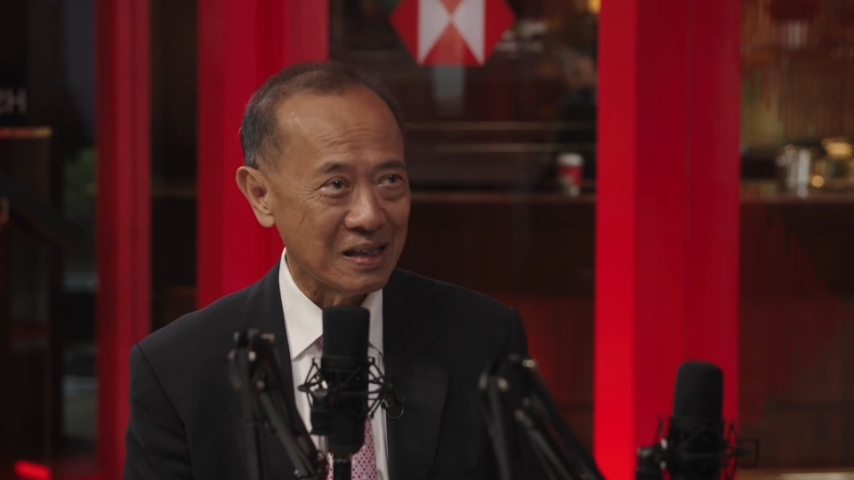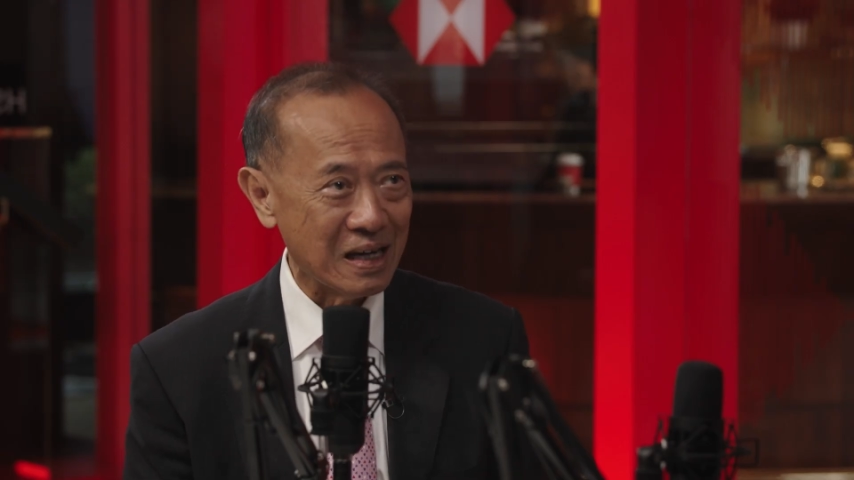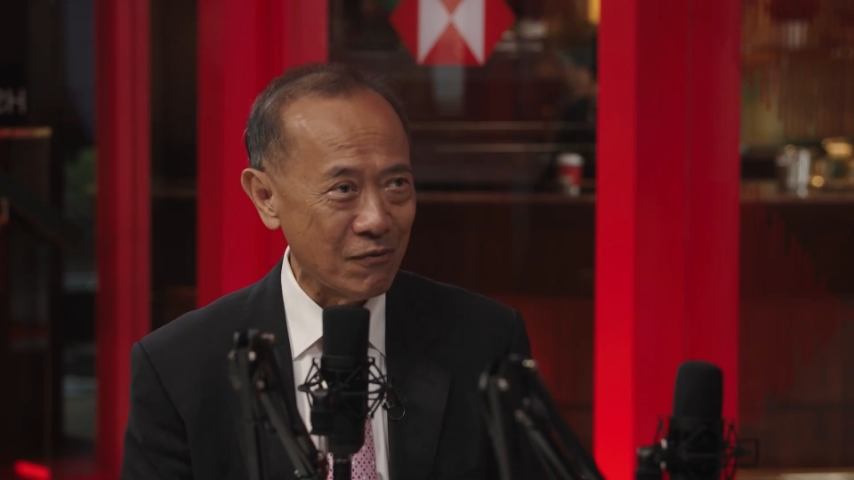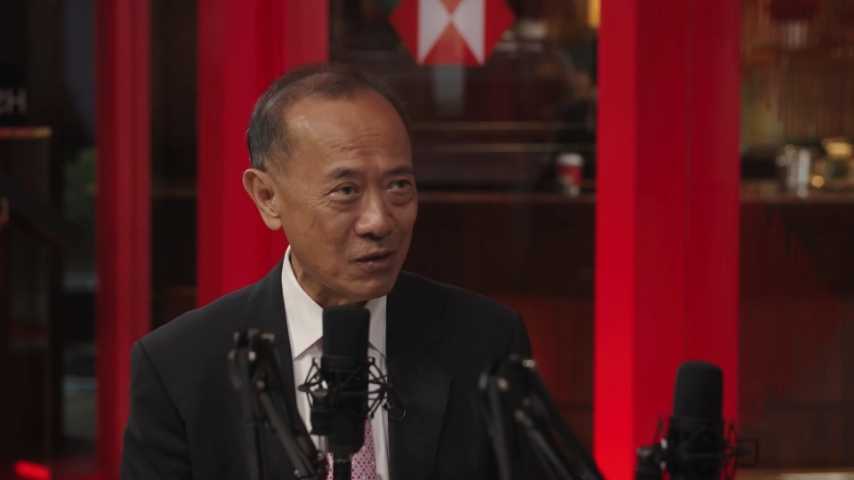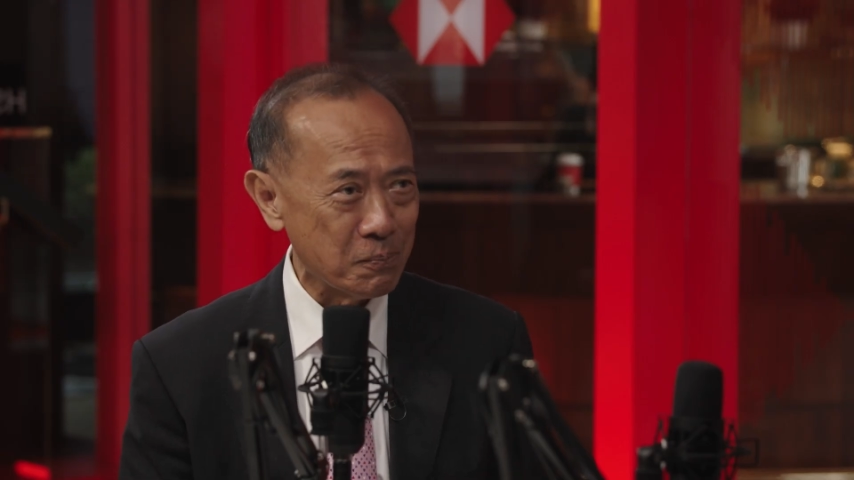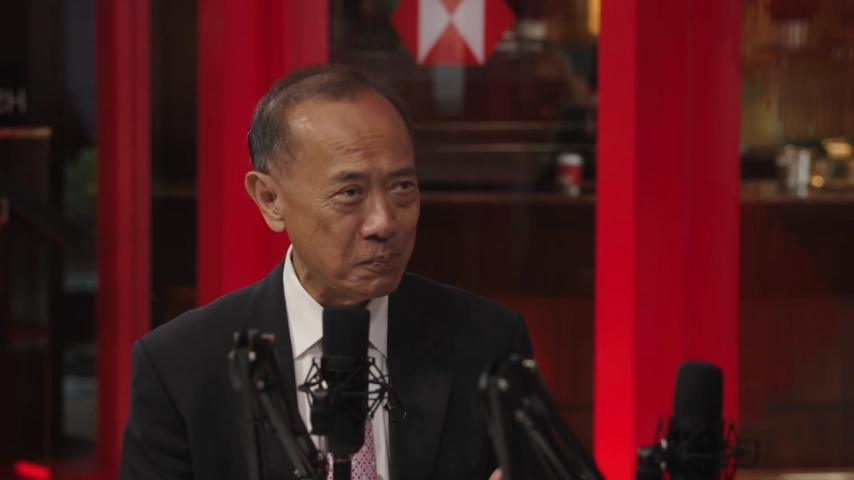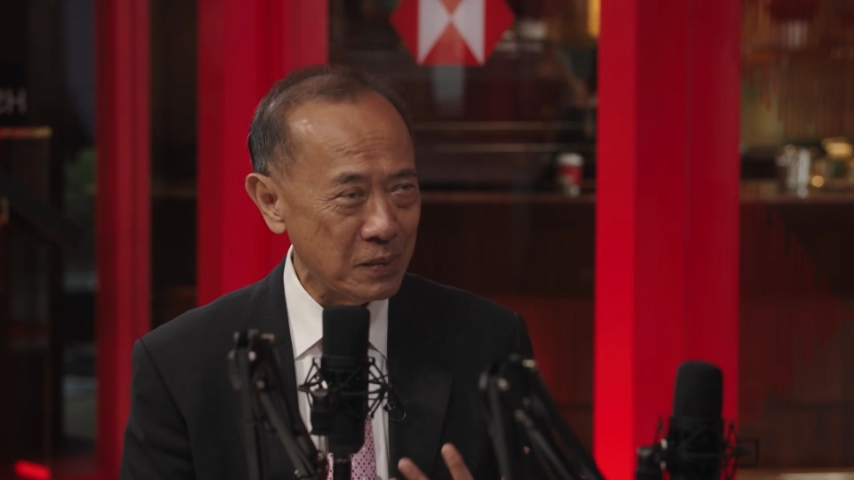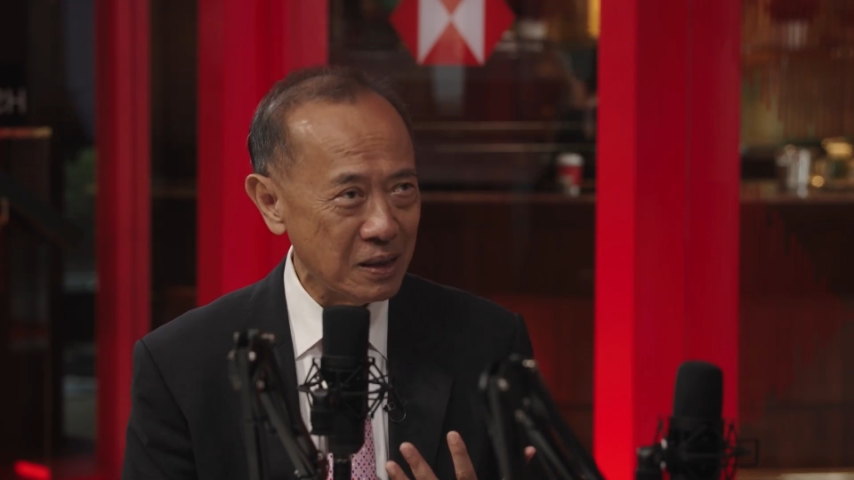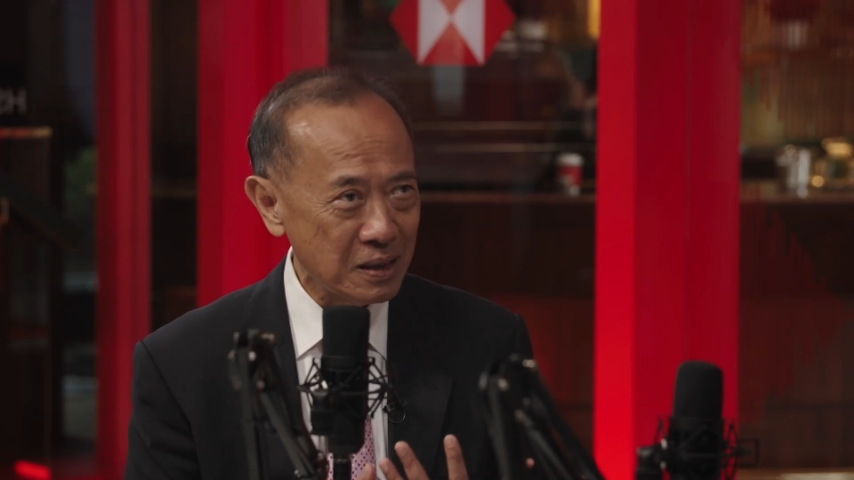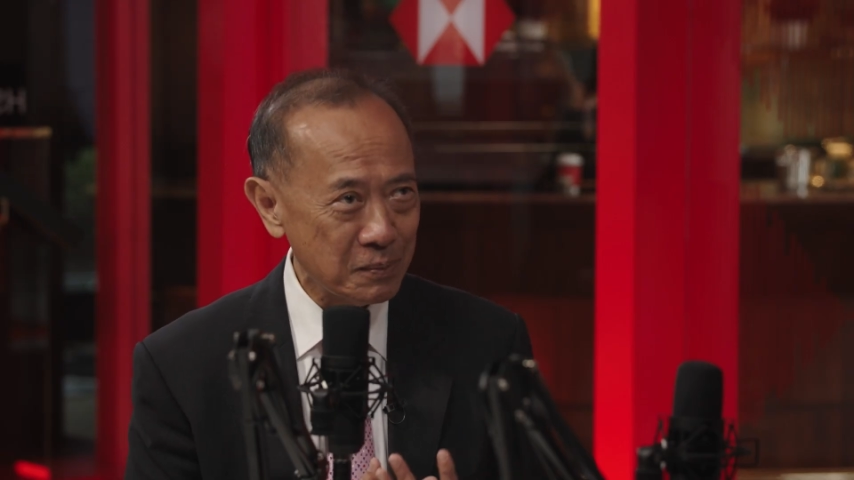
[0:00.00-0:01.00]
have a
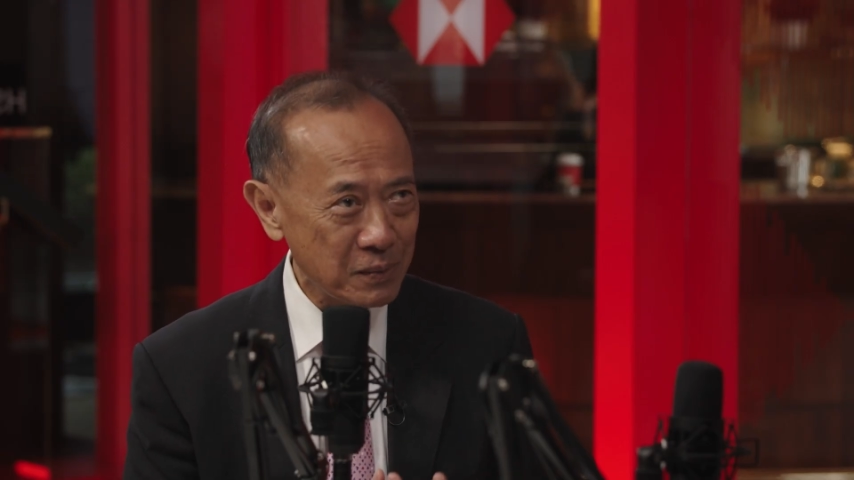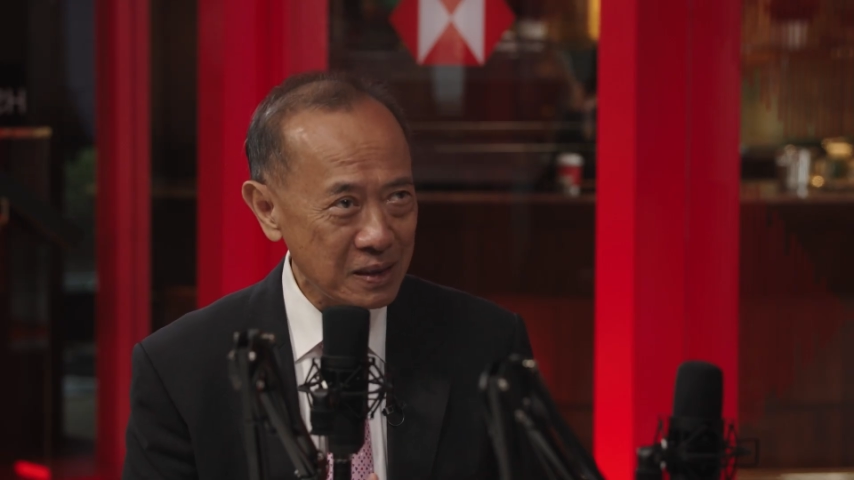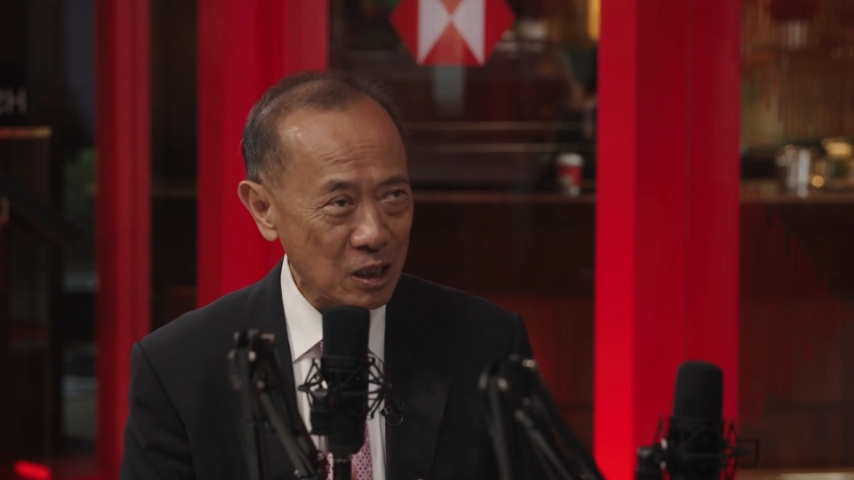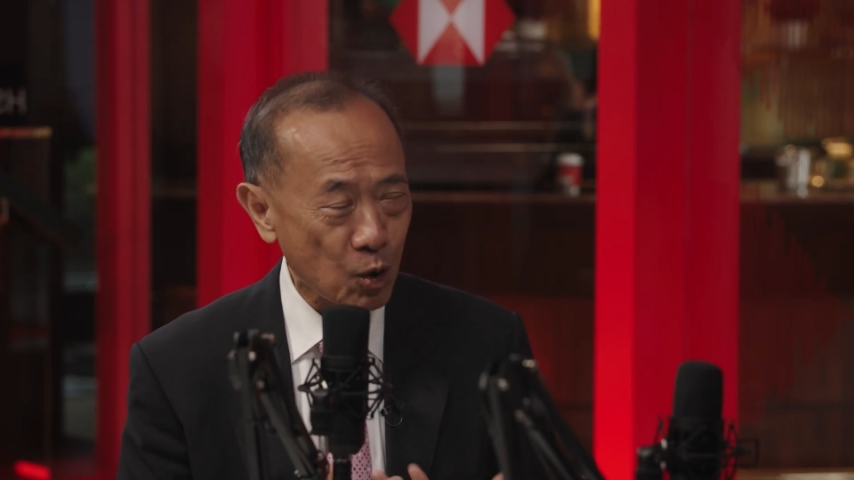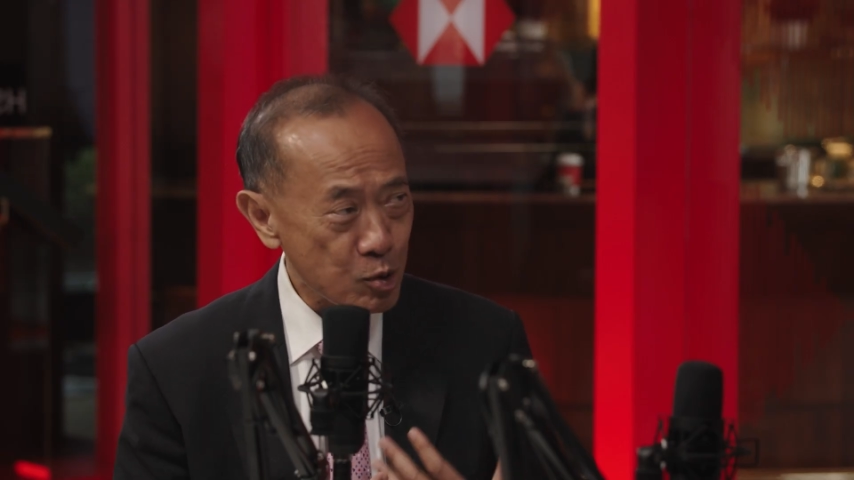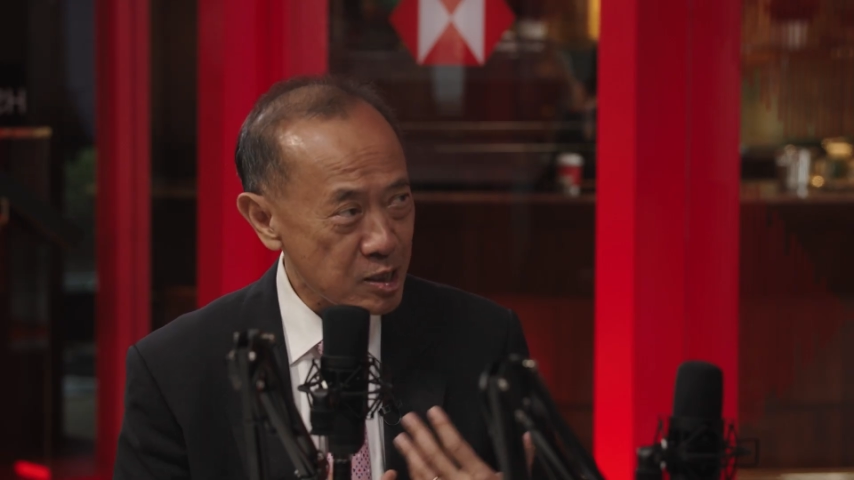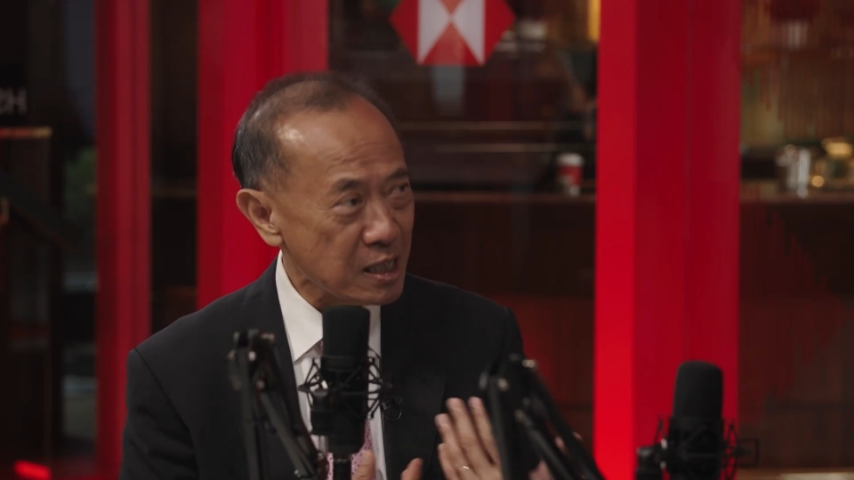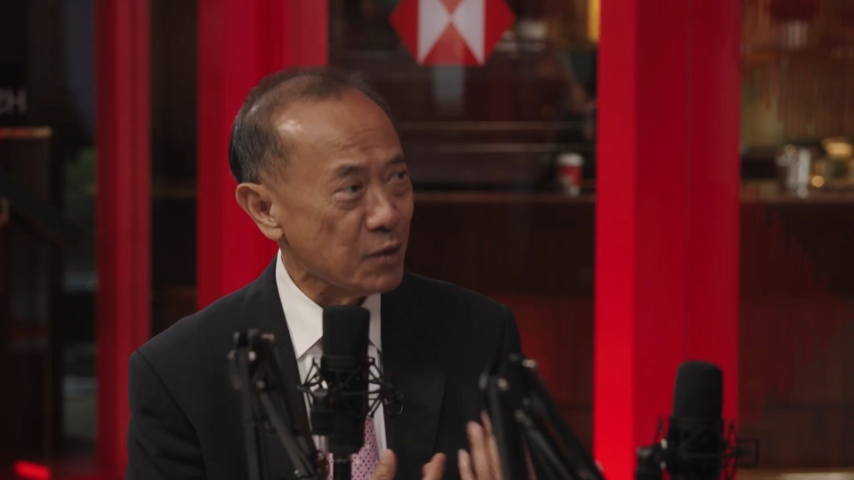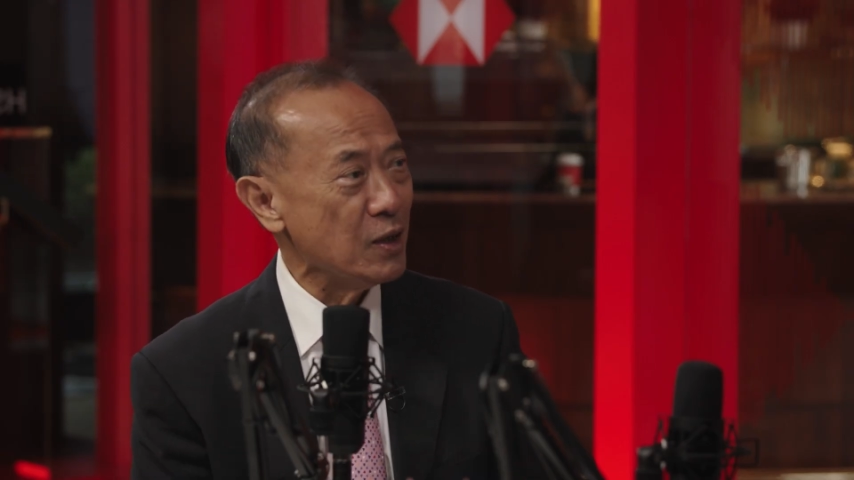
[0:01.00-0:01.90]
negotiating